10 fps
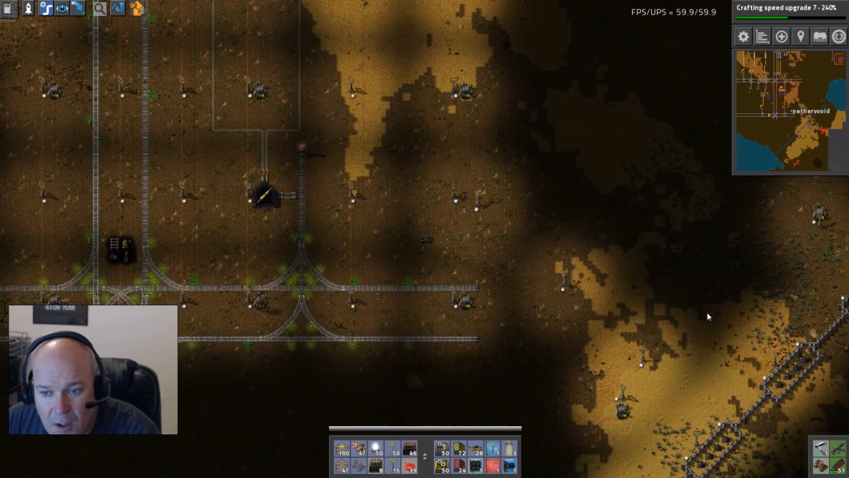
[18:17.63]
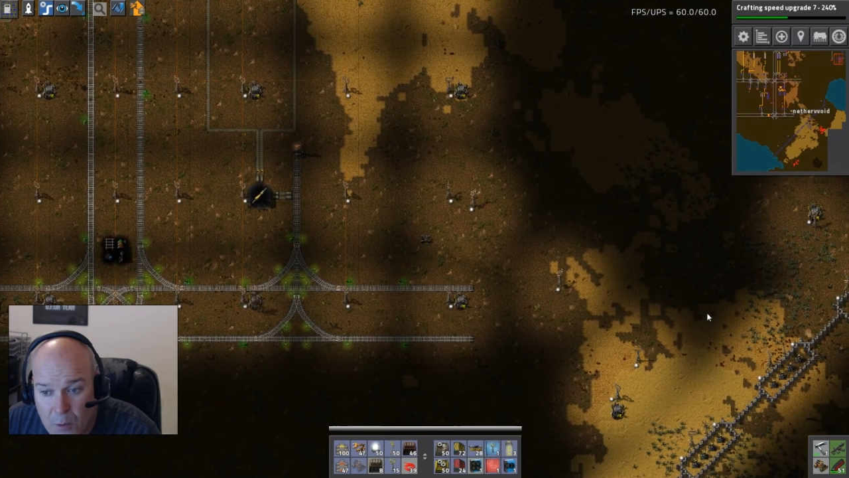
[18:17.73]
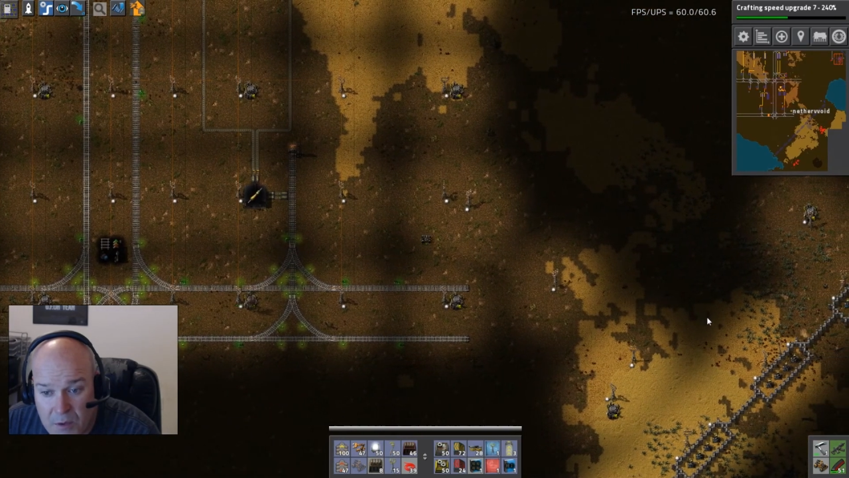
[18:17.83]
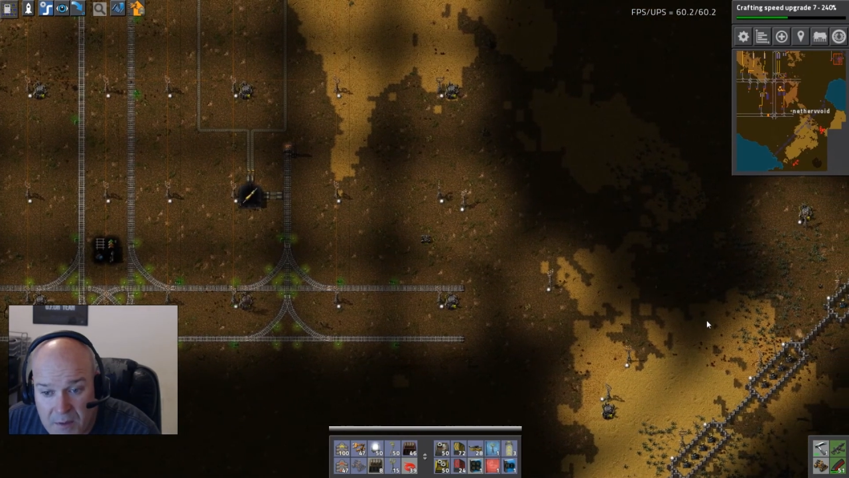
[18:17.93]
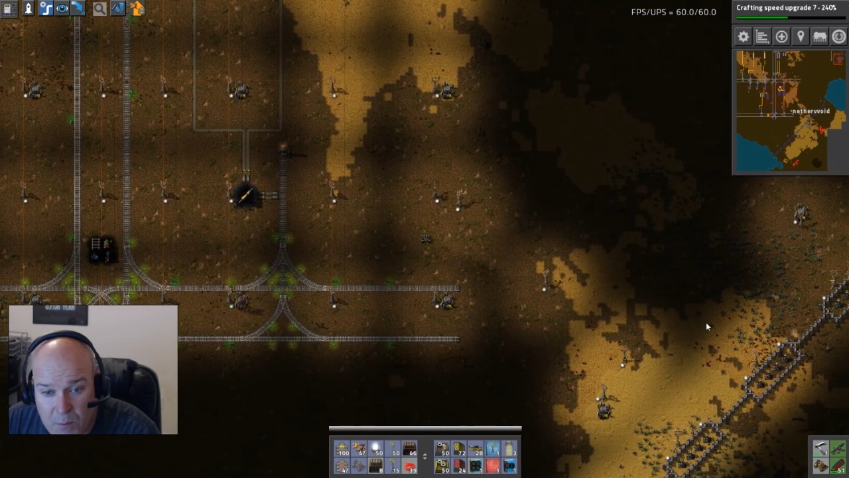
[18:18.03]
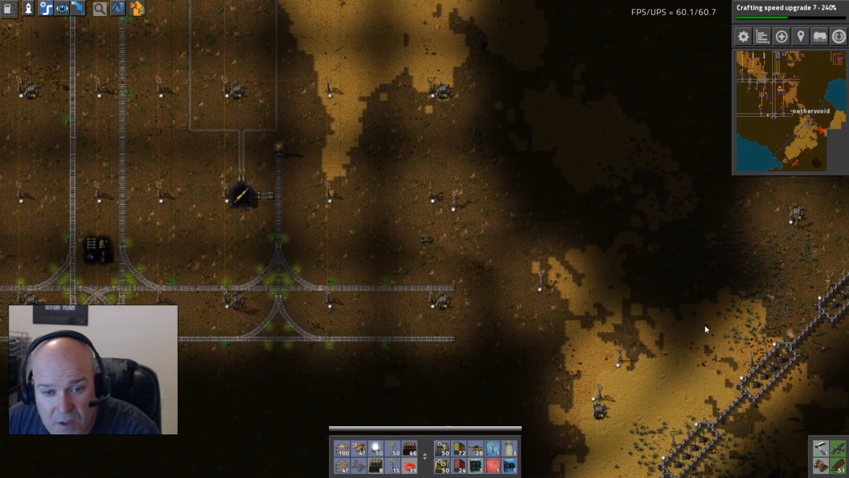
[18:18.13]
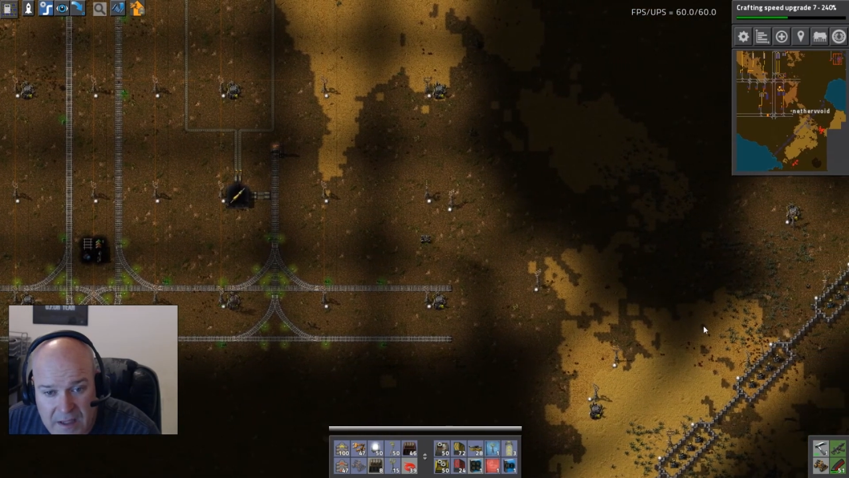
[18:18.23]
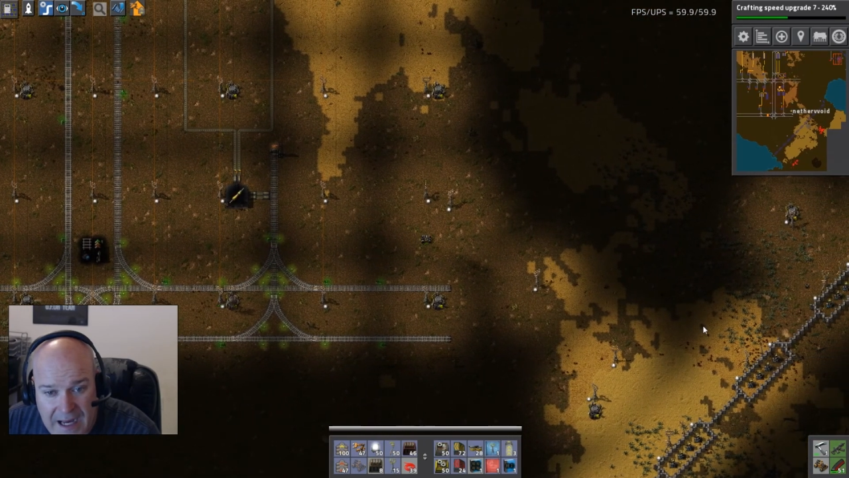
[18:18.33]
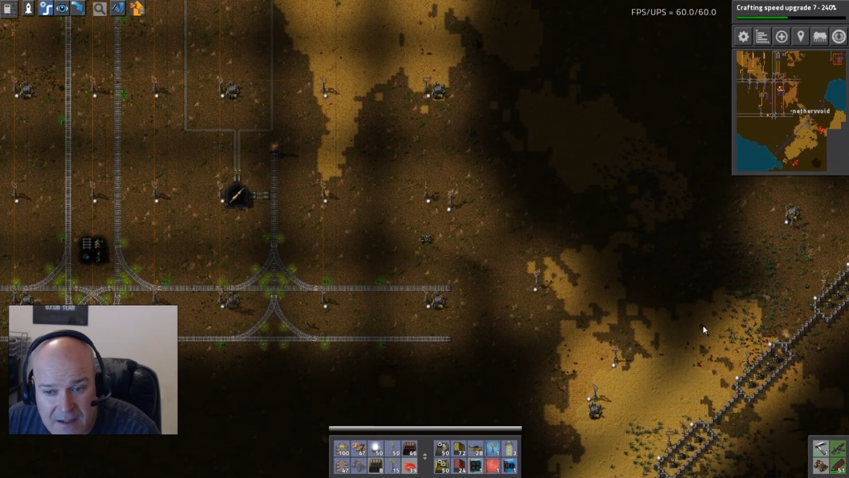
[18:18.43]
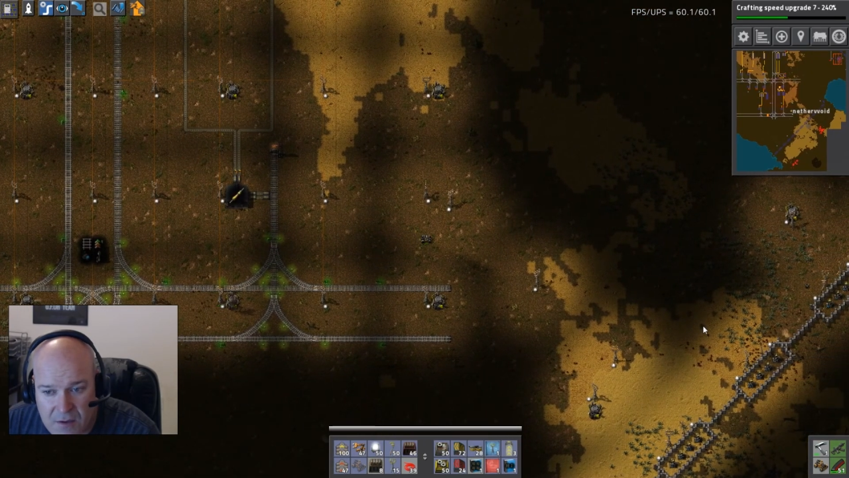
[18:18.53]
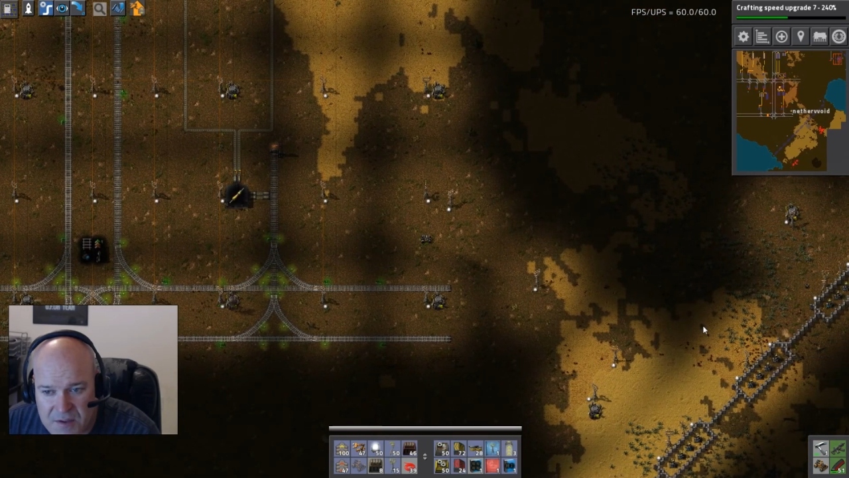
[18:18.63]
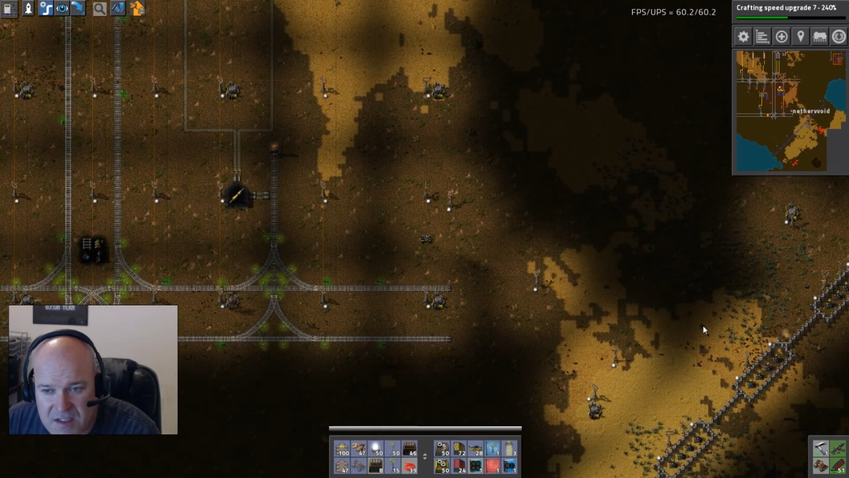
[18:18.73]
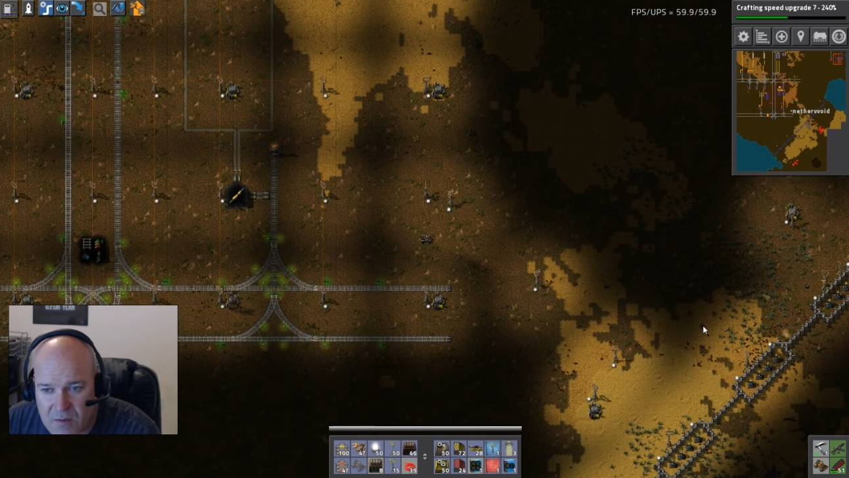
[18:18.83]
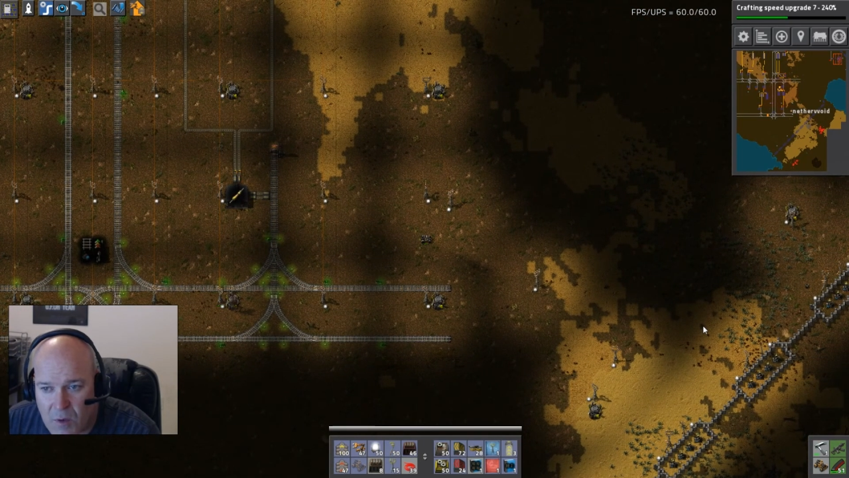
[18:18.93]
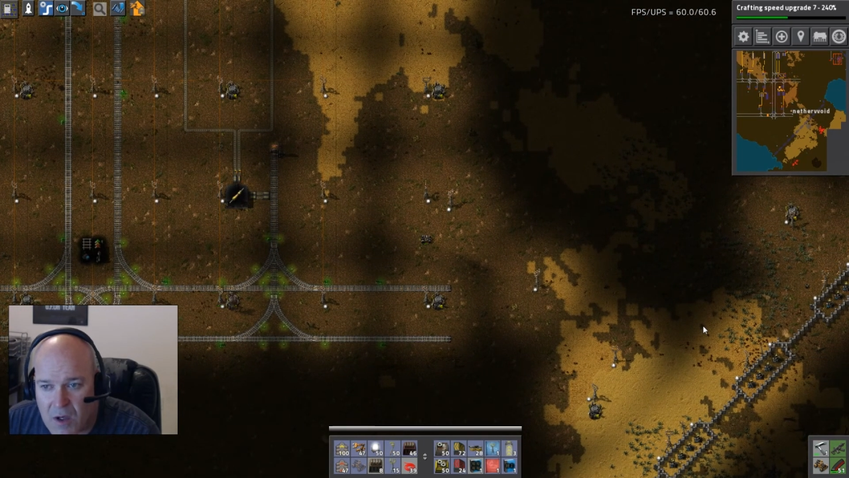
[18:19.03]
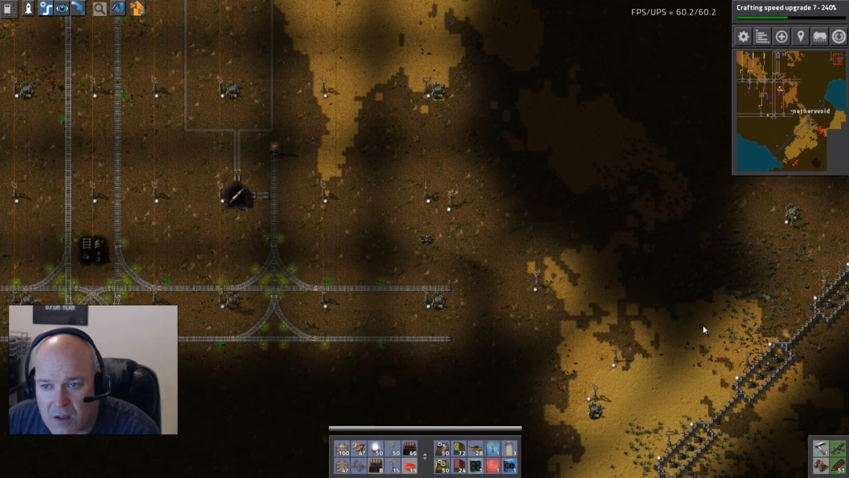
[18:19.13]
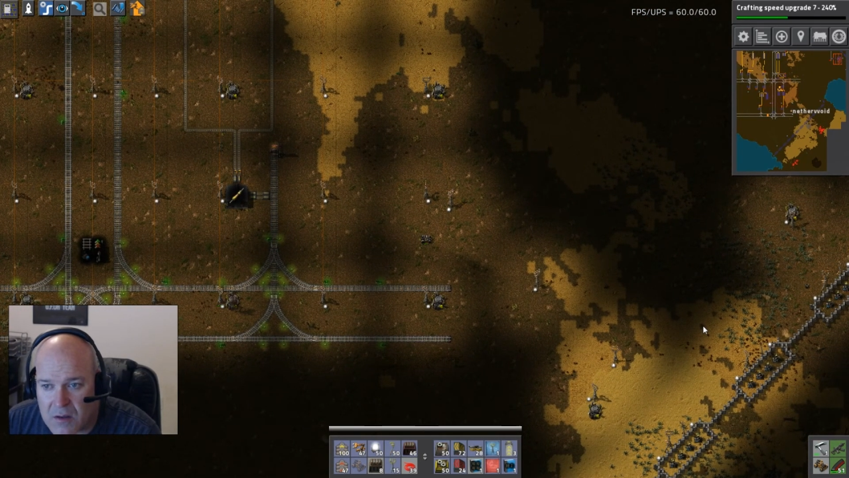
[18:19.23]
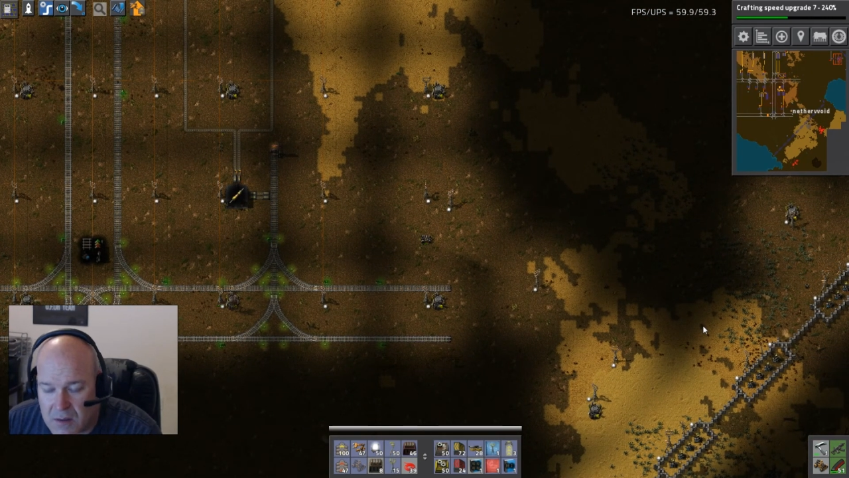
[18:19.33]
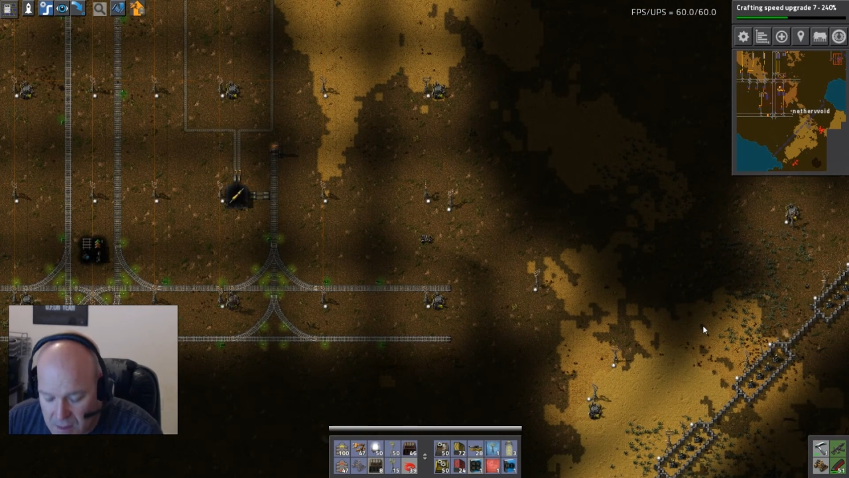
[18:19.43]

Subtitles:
Oh, we're that close to the wall.